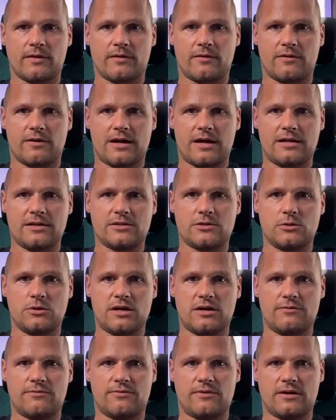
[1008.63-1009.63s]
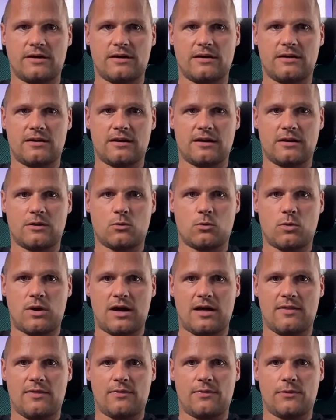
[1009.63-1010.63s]
right? You have like
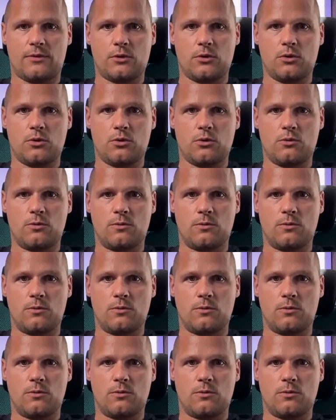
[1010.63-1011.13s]
1, 2,